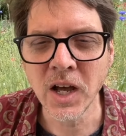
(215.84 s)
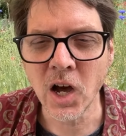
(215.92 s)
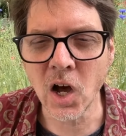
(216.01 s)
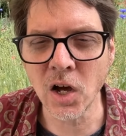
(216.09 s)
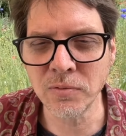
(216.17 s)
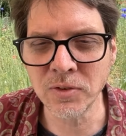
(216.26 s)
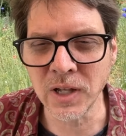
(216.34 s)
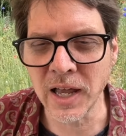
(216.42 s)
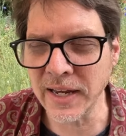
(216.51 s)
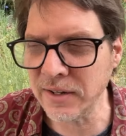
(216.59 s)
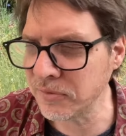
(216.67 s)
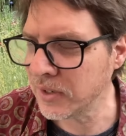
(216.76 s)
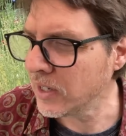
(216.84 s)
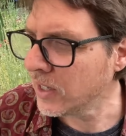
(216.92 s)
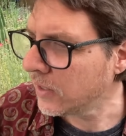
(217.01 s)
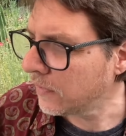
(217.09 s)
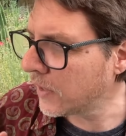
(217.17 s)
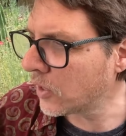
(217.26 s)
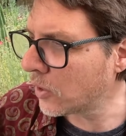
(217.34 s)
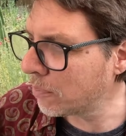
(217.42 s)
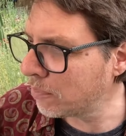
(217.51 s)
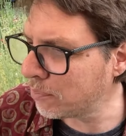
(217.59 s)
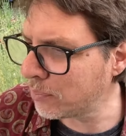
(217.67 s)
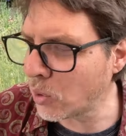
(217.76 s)
of life that are
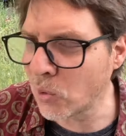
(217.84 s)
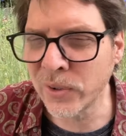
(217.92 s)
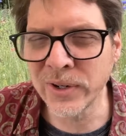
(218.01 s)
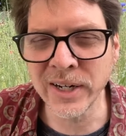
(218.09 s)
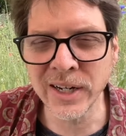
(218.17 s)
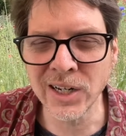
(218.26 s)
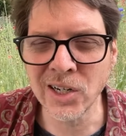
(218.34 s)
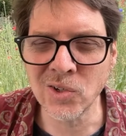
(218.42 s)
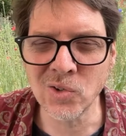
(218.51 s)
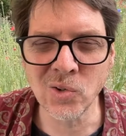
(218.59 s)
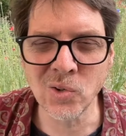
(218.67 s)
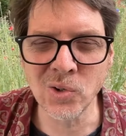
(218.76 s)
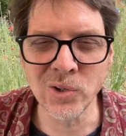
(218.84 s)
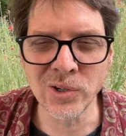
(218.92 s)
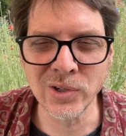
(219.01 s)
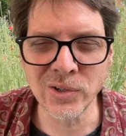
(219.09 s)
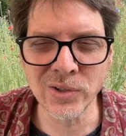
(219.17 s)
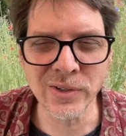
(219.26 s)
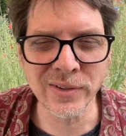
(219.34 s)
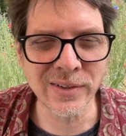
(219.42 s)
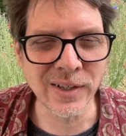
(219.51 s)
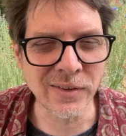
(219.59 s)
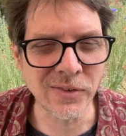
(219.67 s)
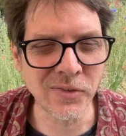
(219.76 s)
boring or
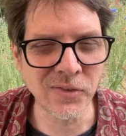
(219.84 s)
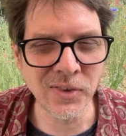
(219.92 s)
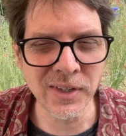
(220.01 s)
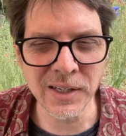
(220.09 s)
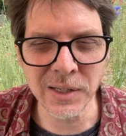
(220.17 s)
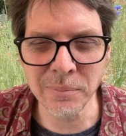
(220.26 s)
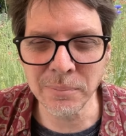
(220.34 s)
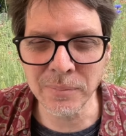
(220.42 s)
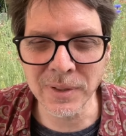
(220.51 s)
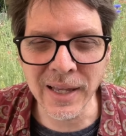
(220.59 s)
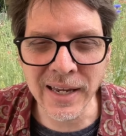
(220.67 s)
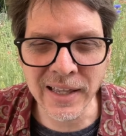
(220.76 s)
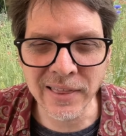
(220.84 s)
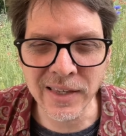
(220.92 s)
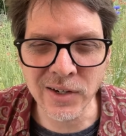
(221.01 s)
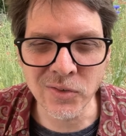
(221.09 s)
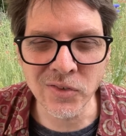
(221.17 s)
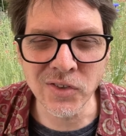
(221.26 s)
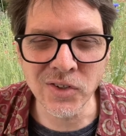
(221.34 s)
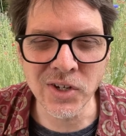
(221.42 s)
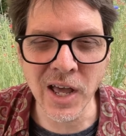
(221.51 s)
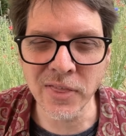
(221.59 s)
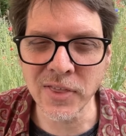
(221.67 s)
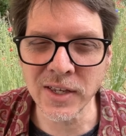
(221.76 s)
that seem like there's
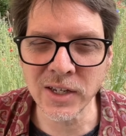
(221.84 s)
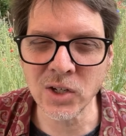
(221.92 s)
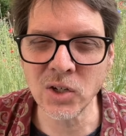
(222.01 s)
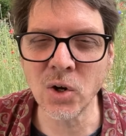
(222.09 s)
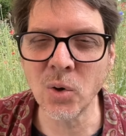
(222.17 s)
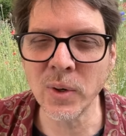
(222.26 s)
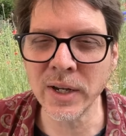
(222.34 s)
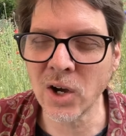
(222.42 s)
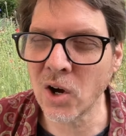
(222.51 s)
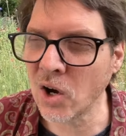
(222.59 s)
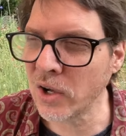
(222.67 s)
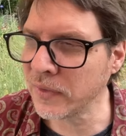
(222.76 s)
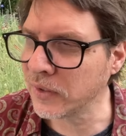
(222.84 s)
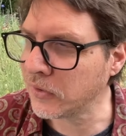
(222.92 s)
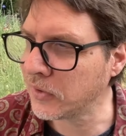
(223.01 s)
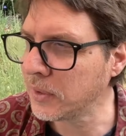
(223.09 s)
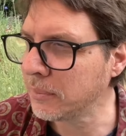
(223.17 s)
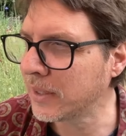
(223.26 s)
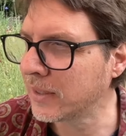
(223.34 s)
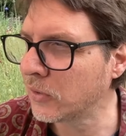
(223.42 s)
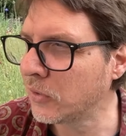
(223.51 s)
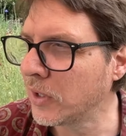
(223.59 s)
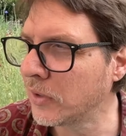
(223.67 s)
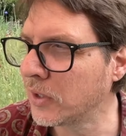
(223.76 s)
nothing going on, that seem like
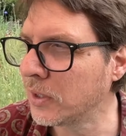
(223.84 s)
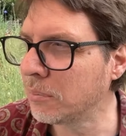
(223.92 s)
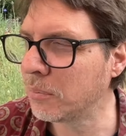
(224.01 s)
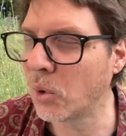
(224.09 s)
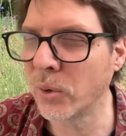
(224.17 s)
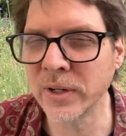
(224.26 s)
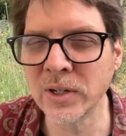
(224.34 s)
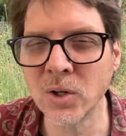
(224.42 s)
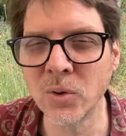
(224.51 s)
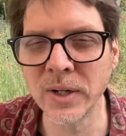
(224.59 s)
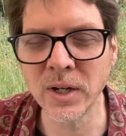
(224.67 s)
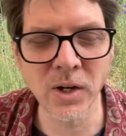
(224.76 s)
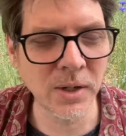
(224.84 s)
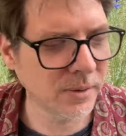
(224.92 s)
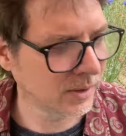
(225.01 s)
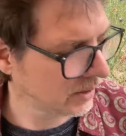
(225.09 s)
there's nothing important going on.